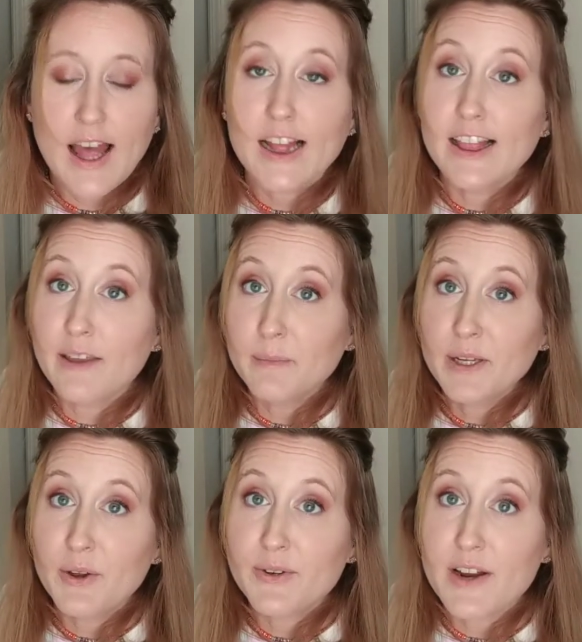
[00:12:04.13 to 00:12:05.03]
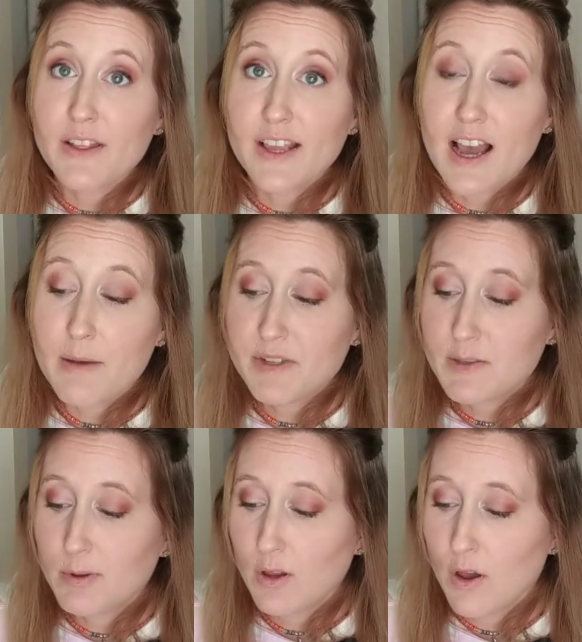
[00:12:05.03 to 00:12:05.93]
Let me know down in the comments
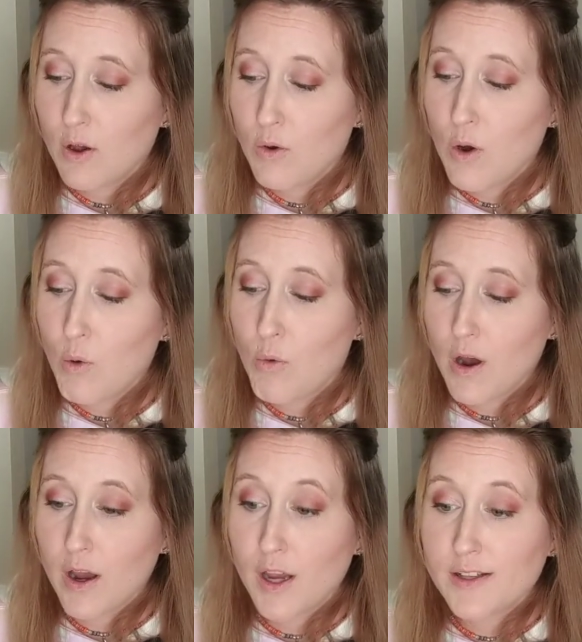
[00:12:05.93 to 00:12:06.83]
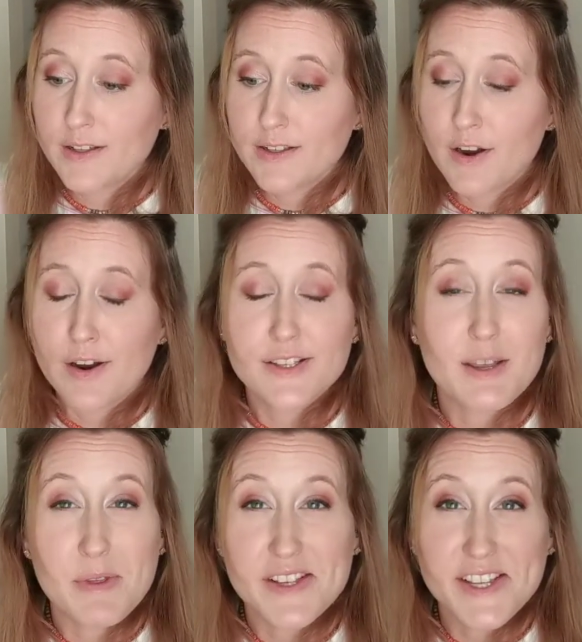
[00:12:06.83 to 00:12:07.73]
below what
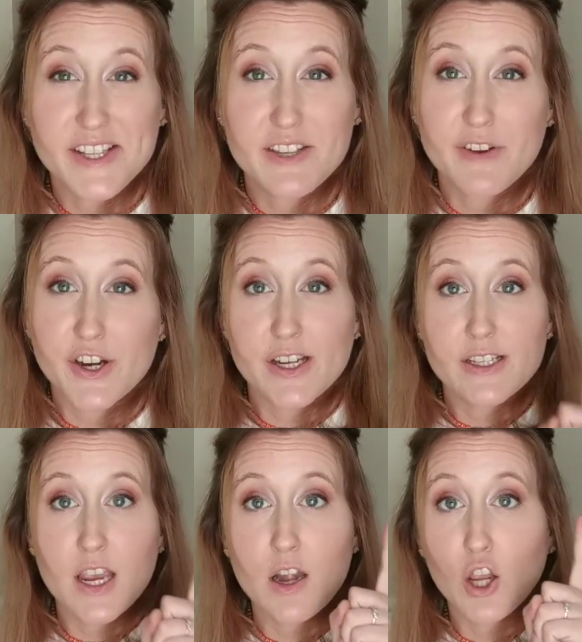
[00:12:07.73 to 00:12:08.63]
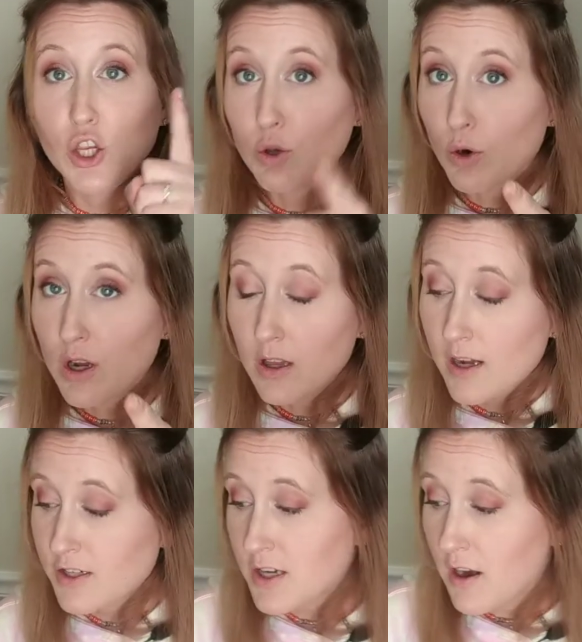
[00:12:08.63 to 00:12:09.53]
some of the Sansevierias in your
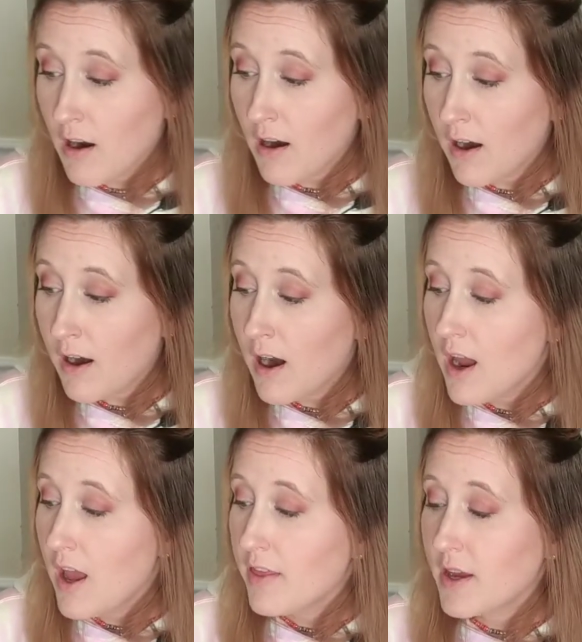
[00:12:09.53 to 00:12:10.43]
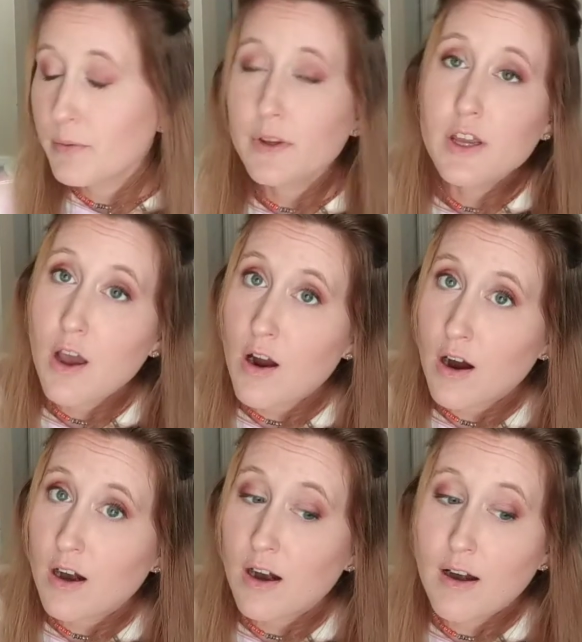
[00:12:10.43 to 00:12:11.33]
collection are. They really
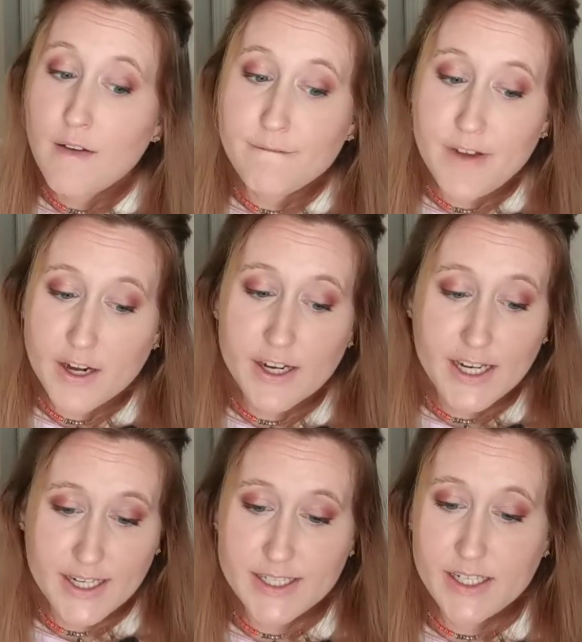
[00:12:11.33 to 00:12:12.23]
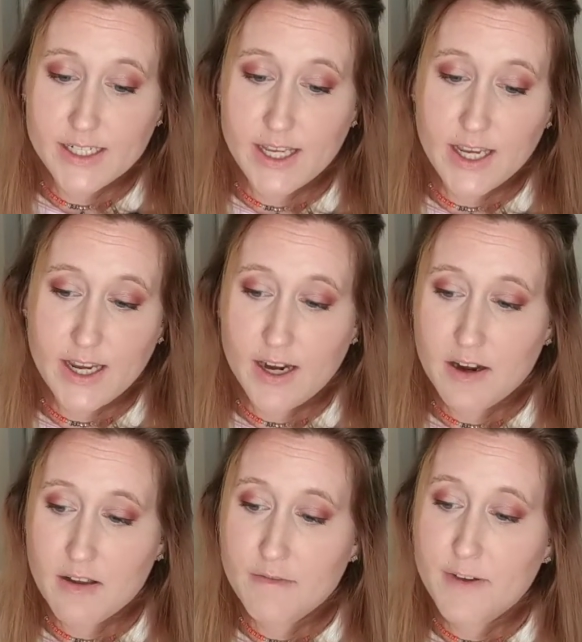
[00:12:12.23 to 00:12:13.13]
are very easy to take care
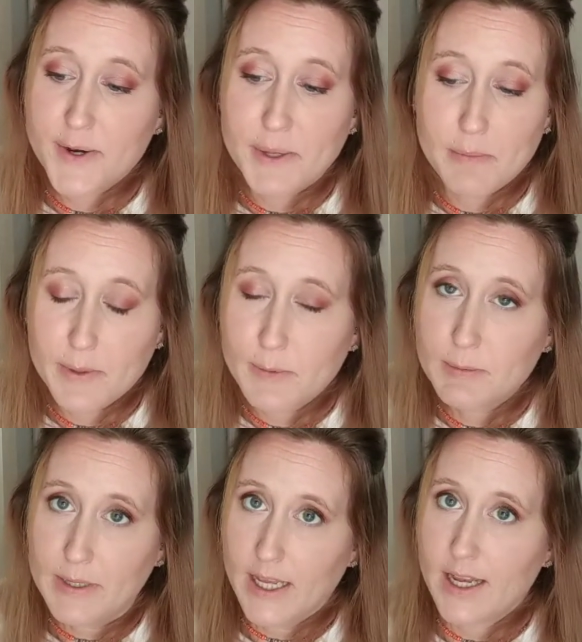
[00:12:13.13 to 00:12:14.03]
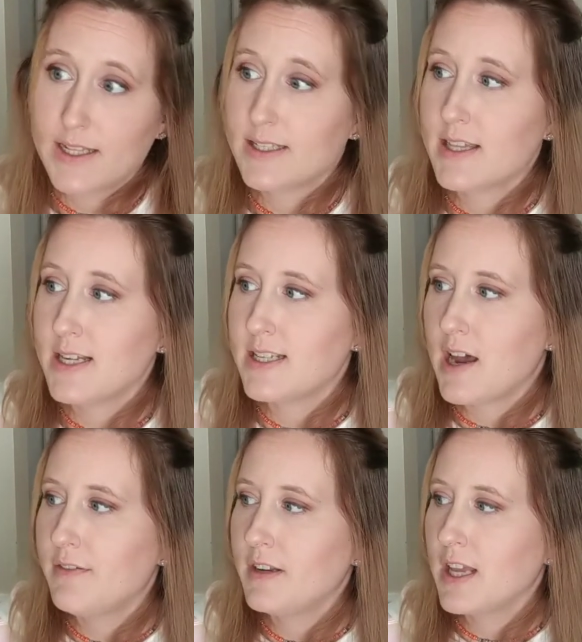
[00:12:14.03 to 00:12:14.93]
of, very minimal plants. They
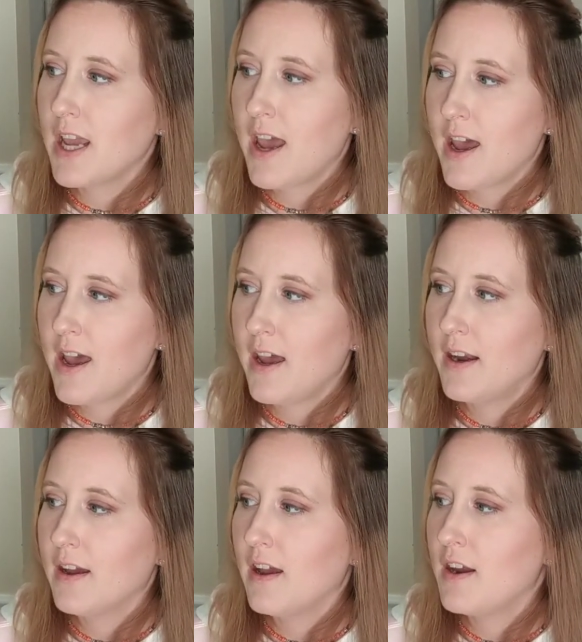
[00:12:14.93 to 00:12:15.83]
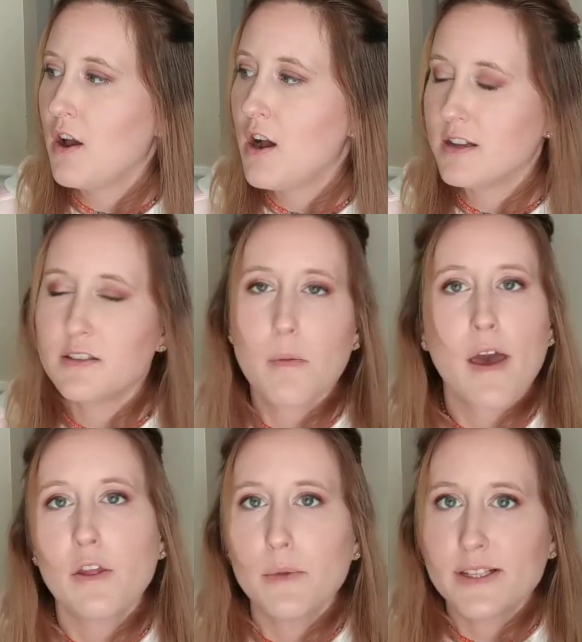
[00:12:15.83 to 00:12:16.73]
definitely add an awesome
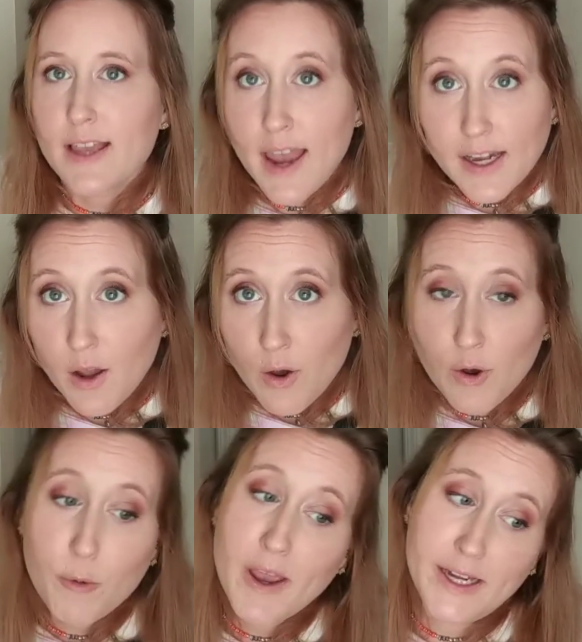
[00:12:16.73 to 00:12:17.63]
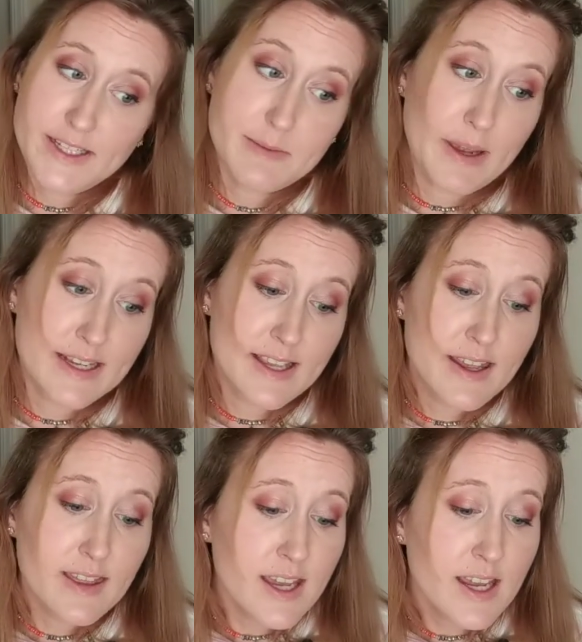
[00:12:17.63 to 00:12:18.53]
element to any home, any space, I
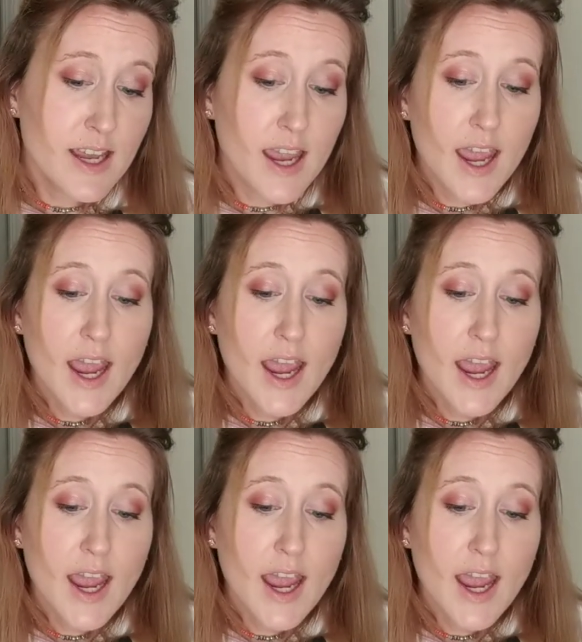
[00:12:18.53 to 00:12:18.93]
think.